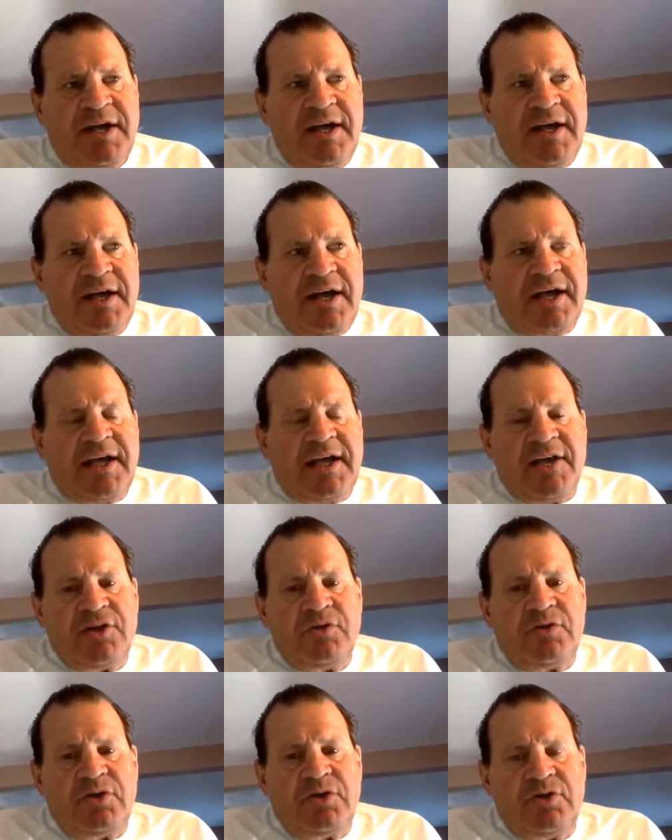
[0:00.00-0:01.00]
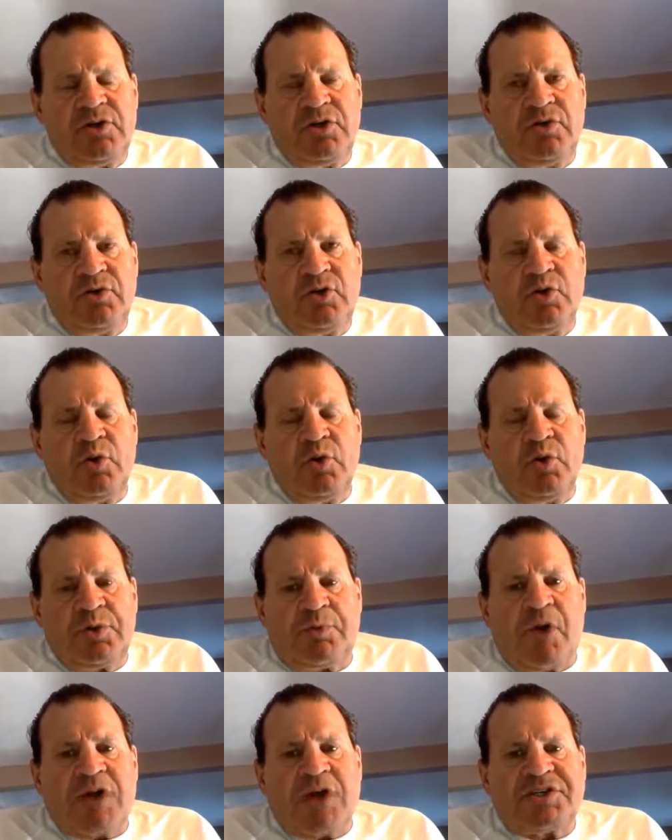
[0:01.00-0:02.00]
again, you knew what the
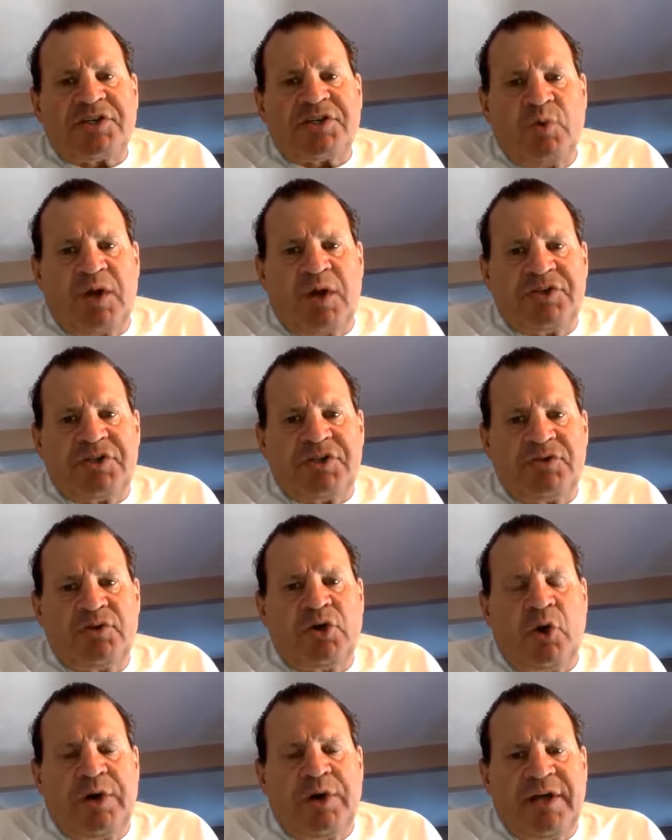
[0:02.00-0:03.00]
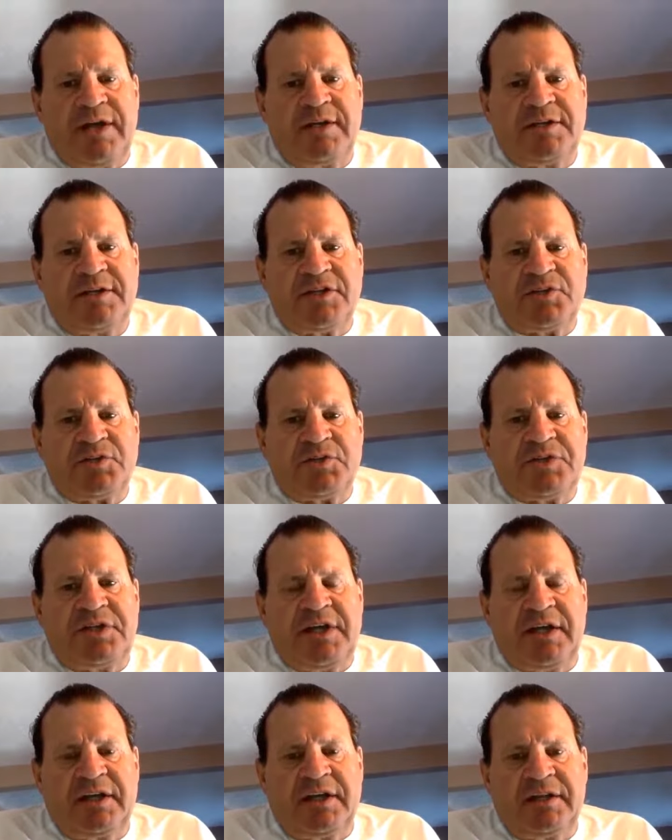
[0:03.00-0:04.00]
process was. You knew going in that this was the deal.